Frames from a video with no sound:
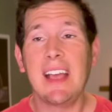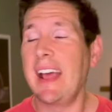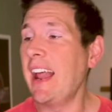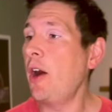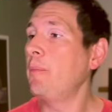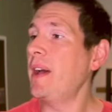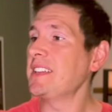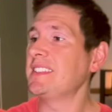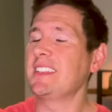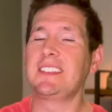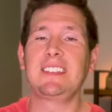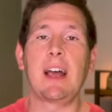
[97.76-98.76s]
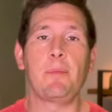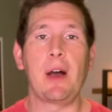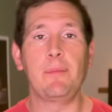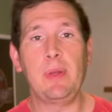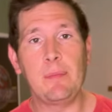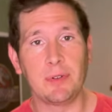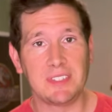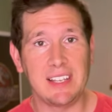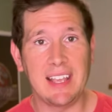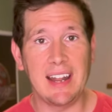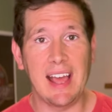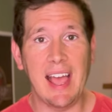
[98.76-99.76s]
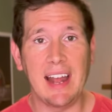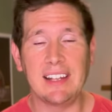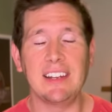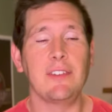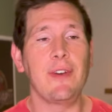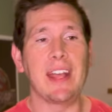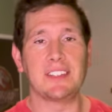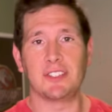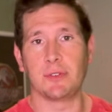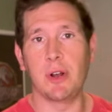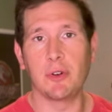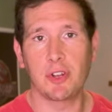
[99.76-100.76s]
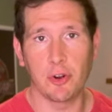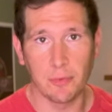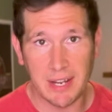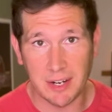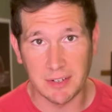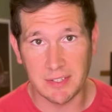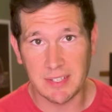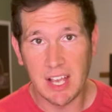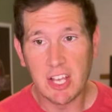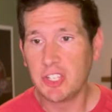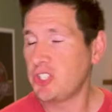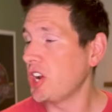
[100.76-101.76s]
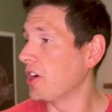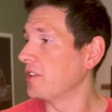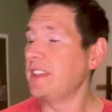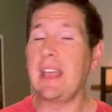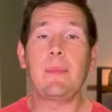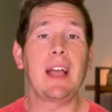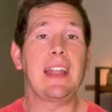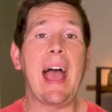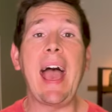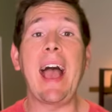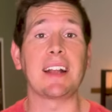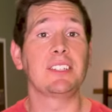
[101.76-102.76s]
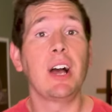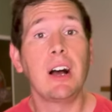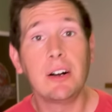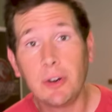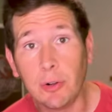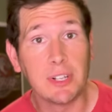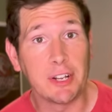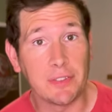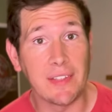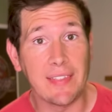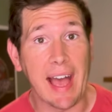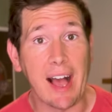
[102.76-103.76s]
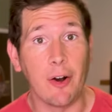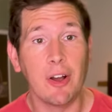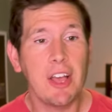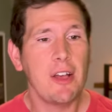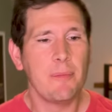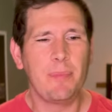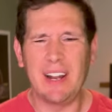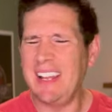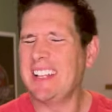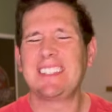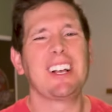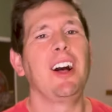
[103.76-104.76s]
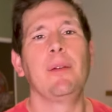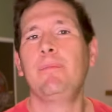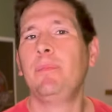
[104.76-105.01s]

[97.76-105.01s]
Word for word: and how best to step on people to get ahead and advance their own careers. Sure, they might act holier than thou, but it's all